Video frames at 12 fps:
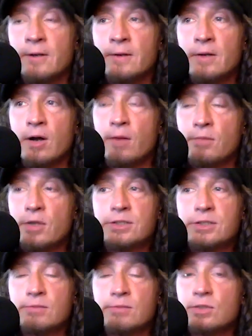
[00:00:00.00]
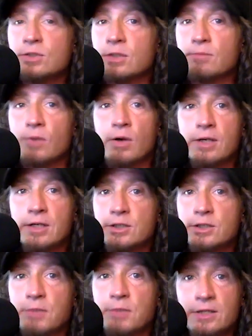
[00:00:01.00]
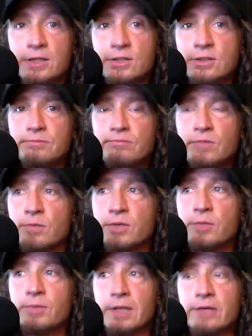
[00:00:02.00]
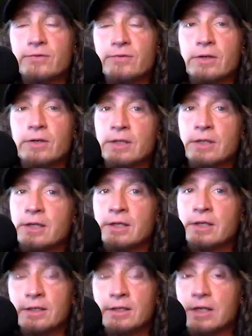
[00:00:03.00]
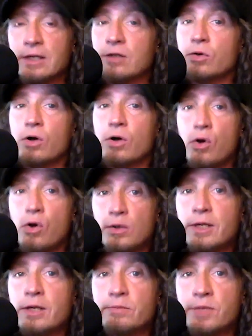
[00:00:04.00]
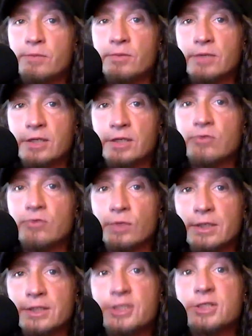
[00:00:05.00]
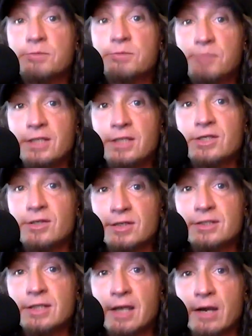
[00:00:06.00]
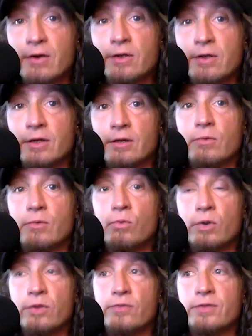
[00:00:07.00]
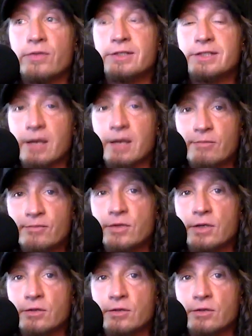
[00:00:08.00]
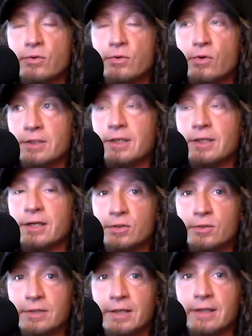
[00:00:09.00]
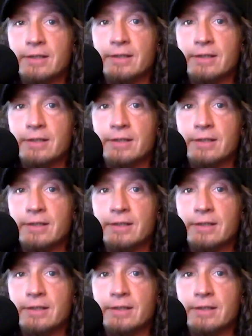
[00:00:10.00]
amongst the music marketing space and people out there. Lee, I don't know a whole lot of people that can really speak to this area with depth and authority like you can.